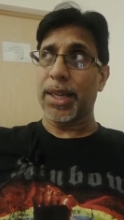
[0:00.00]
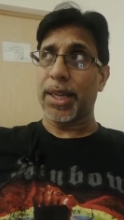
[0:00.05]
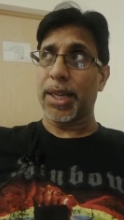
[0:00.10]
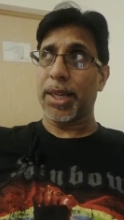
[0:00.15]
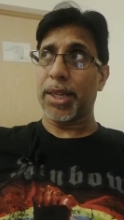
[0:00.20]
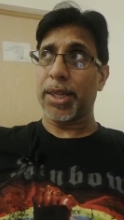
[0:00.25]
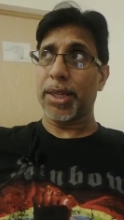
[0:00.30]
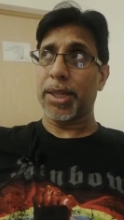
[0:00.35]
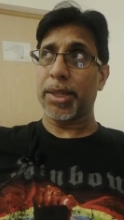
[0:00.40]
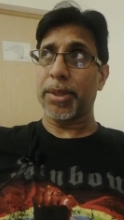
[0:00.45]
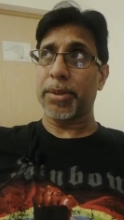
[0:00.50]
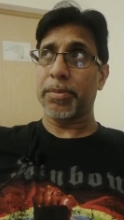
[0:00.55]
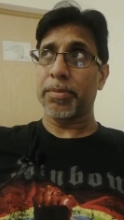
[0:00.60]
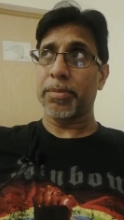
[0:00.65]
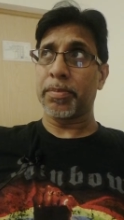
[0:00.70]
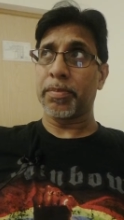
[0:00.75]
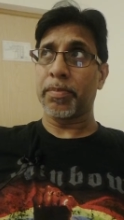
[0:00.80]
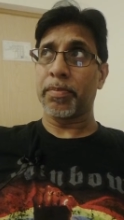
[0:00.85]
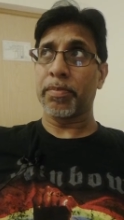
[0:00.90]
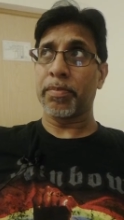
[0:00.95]

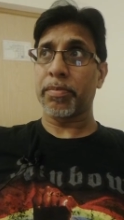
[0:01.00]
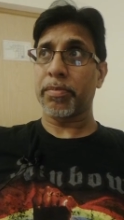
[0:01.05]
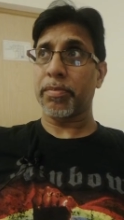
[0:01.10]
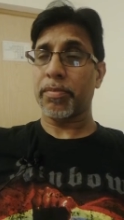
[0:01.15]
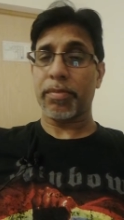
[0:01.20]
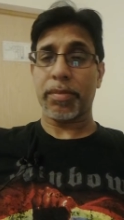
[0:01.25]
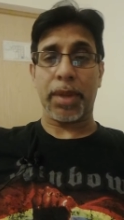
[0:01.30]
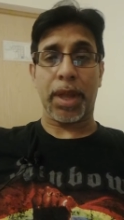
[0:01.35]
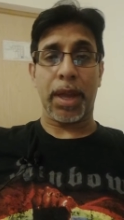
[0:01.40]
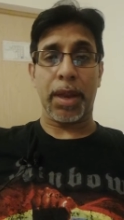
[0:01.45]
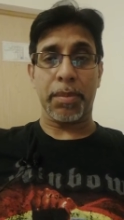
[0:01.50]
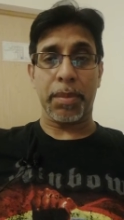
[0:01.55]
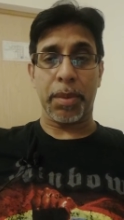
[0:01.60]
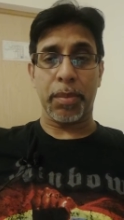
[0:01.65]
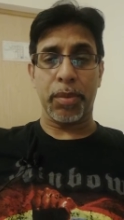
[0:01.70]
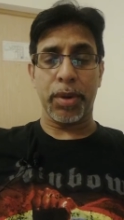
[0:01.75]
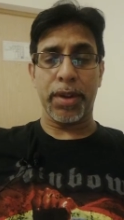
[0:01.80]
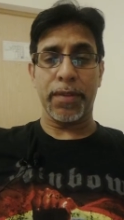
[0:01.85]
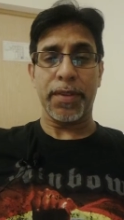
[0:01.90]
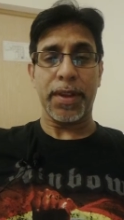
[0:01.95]
Um, I had my
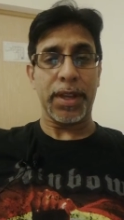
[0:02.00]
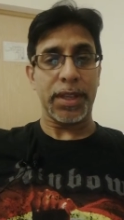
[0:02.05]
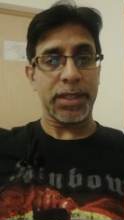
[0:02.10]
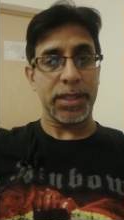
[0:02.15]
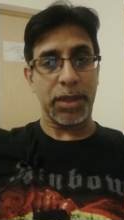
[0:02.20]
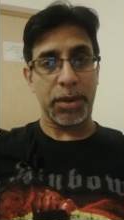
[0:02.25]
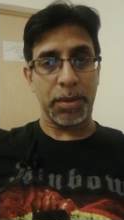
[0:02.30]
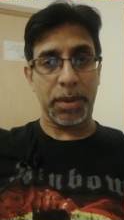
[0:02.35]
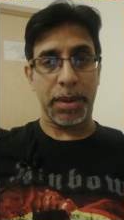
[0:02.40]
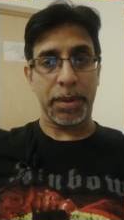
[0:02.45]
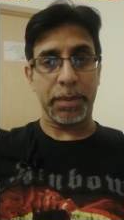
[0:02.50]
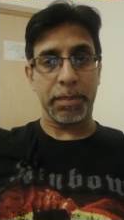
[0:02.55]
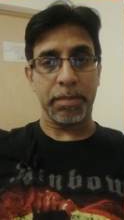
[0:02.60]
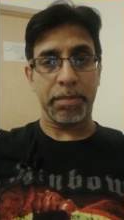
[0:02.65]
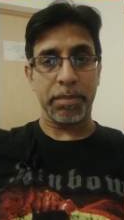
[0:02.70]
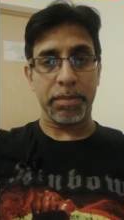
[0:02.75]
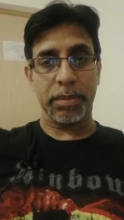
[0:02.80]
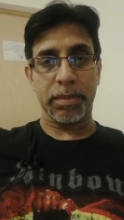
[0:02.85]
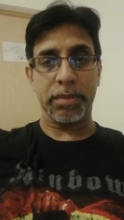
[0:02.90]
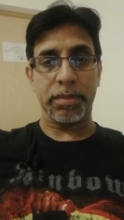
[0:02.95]
briefing, so
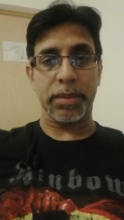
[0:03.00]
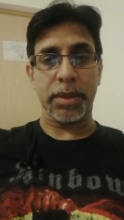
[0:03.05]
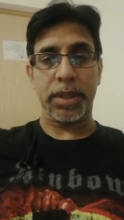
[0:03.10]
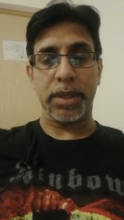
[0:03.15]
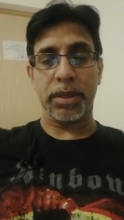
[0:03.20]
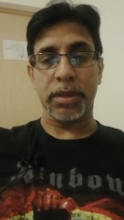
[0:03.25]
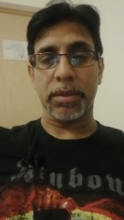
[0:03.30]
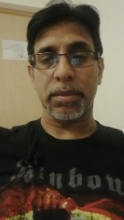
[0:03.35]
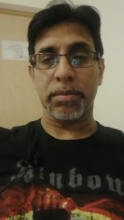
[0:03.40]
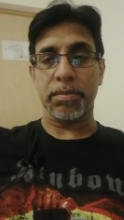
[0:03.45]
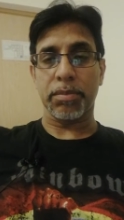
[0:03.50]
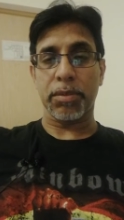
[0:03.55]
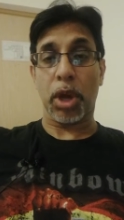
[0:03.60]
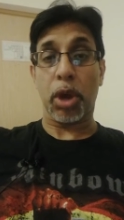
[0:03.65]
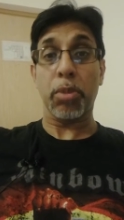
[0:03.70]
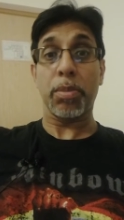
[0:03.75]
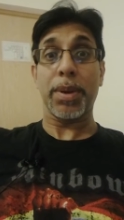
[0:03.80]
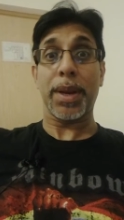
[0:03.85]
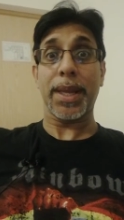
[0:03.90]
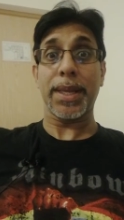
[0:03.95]
I can
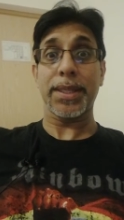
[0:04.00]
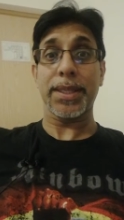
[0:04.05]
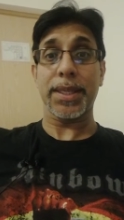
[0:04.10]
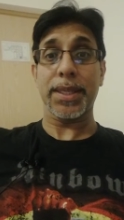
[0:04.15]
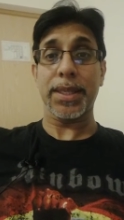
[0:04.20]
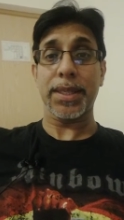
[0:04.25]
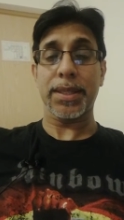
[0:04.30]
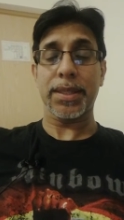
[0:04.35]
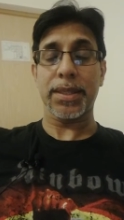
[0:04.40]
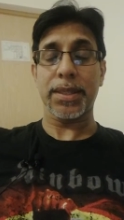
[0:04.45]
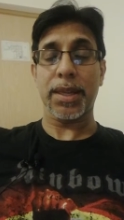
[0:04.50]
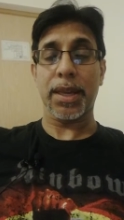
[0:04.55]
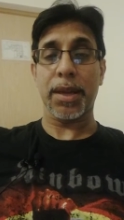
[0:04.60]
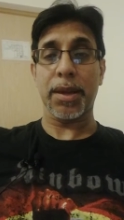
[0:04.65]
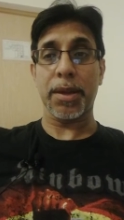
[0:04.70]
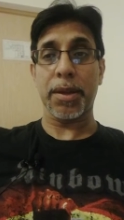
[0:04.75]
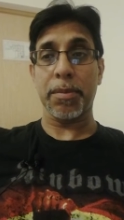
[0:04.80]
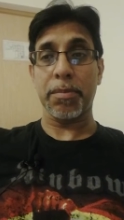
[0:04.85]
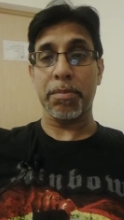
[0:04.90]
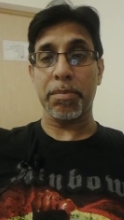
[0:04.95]
go places.
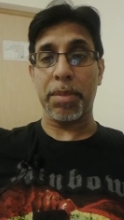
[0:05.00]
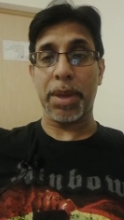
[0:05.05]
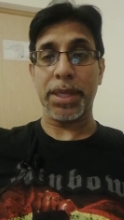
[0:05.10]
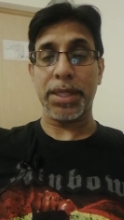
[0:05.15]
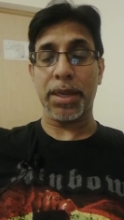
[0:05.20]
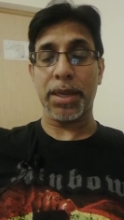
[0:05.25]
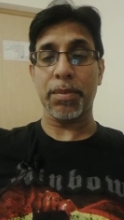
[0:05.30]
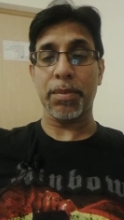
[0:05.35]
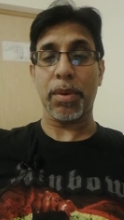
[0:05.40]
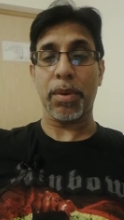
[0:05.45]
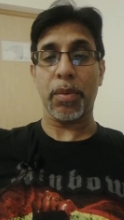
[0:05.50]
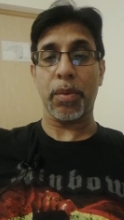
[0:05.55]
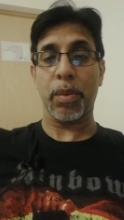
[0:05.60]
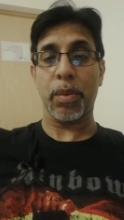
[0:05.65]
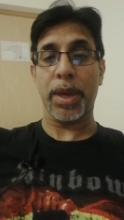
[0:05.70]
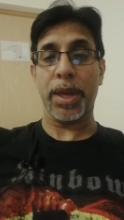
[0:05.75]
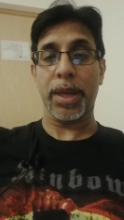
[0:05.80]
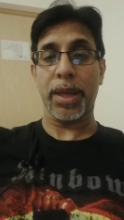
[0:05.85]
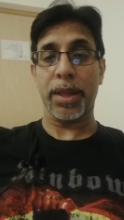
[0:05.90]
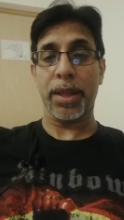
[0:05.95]
Uh, met up
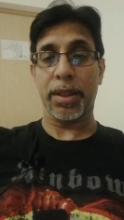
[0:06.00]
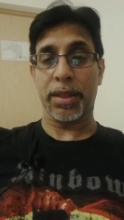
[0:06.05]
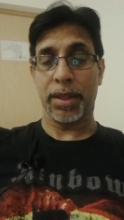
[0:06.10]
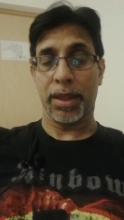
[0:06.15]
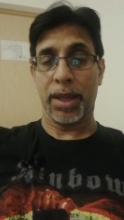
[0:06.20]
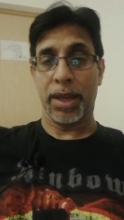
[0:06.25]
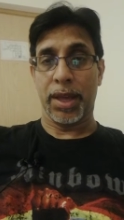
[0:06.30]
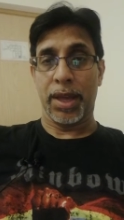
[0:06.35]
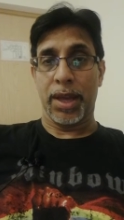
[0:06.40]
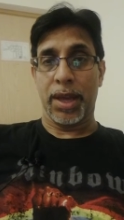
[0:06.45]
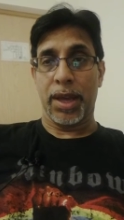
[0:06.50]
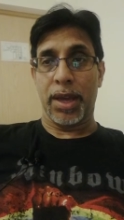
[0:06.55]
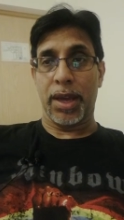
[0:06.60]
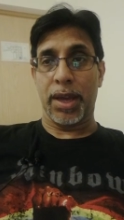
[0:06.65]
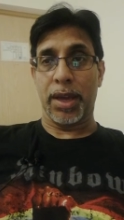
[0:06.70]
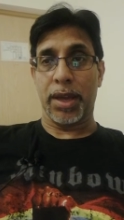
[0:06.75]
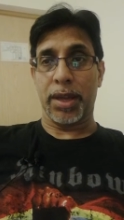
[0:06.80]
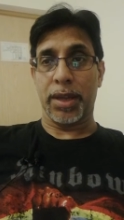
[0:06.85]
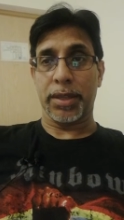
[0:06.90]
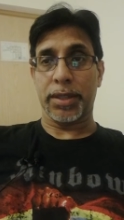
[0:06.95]
with
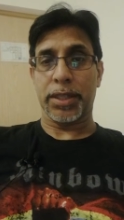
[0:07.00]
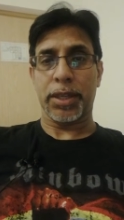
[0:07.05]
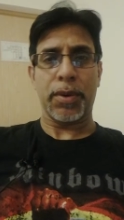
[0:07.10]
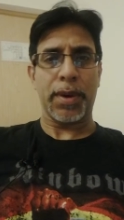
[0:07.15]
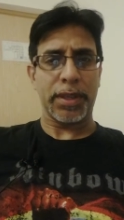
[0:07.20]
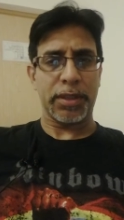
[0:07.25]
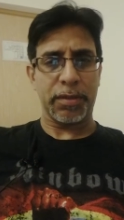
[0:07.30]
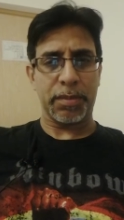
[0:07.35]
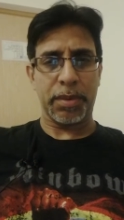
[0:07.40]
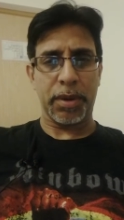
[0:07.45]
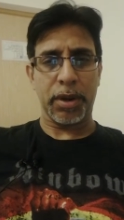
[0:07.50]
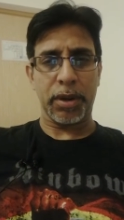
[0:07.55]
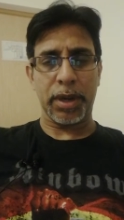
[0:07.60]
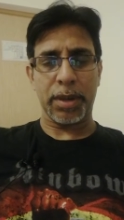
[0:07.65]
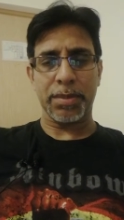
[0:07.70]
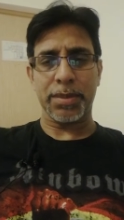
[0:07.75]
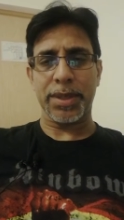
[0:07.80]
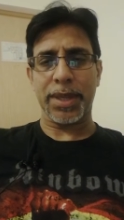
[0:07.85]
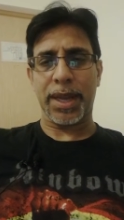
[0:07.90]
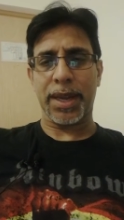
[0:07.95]
uh, director of
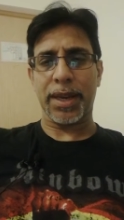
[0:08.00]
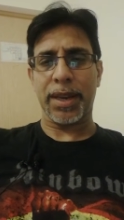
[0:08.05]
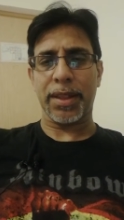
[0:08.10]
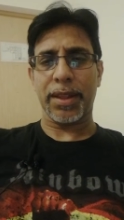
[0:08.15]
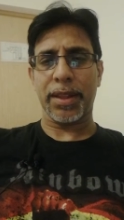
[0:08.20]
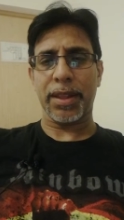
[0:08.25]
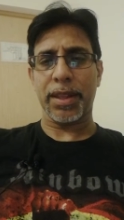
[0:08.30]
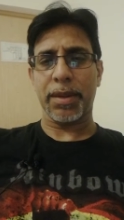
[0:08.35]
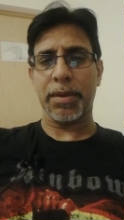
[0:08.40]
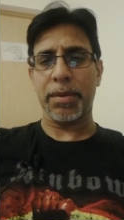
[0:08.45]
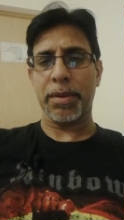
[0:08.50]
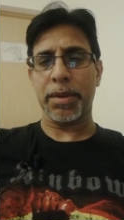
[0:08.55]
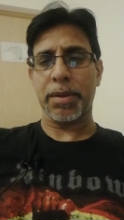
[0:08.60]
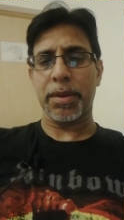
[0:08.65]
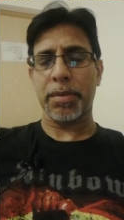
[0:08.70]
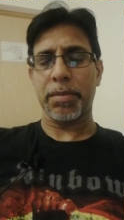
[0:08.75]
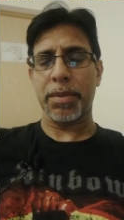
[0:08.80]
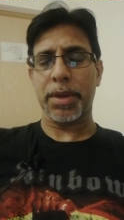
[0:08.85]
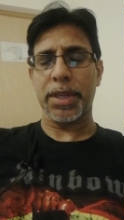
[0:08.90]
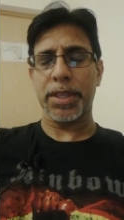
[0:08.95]
programs at I think the,
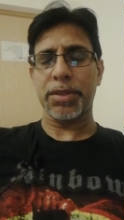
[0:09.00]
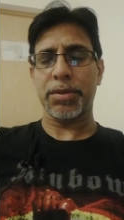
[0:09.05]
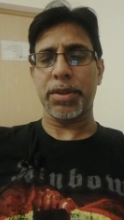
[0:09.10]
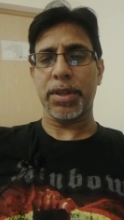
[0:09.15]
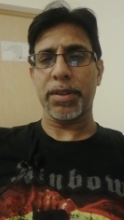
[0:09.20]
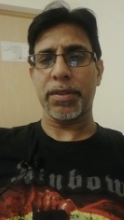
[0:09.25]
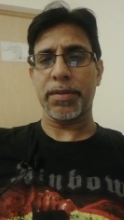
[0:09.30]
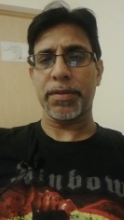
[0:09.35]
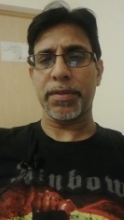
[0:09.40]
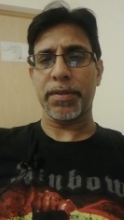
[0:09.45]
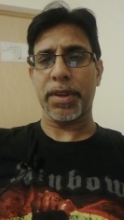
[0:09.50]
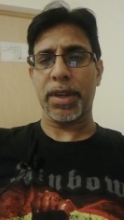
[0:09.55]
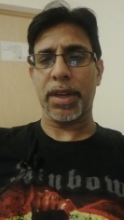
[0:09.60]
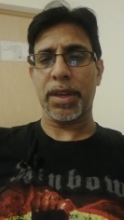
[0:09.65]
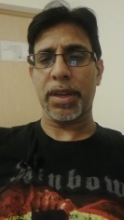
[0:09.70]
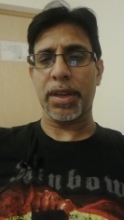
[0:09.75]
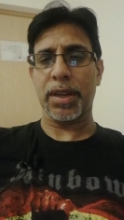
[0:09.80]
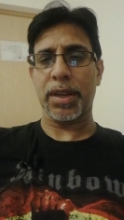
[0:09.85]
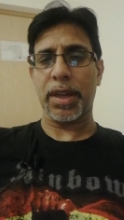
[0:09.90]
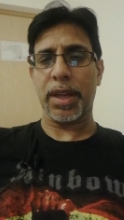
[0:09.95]
uh, Ministry of
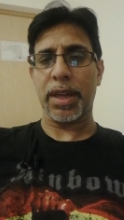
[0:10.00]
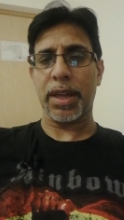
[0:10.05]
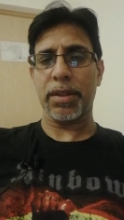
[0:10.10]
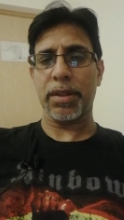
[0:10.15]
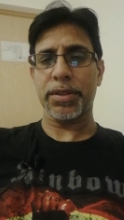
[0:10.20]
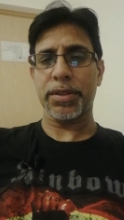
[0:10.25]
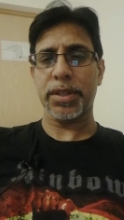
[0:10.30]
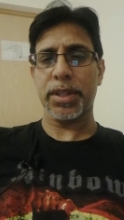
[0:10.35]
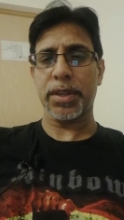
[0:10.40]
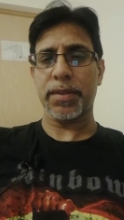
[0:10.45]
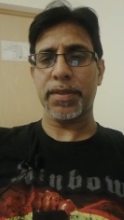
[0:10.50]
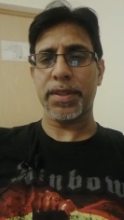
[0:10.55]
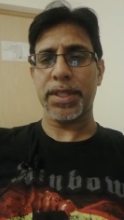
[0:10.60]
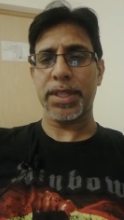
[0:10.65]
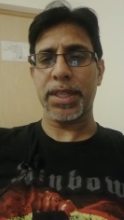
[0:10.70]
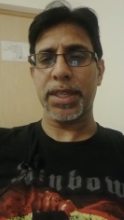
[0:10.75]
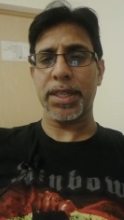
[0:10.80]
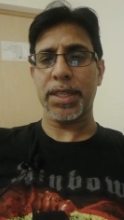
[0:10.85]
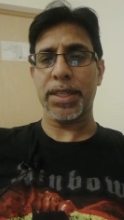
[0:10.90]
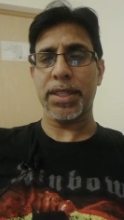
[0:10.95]
uh, Health
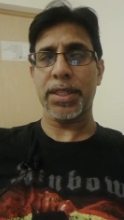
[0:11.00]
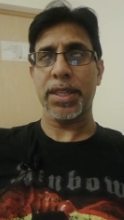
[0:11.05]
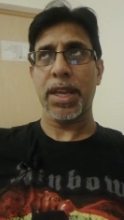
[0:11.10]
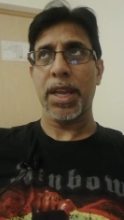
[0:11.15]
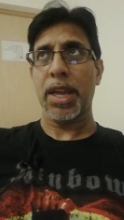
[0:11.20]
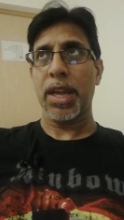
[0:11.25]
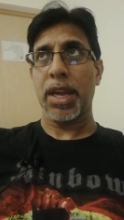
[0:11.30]
Services.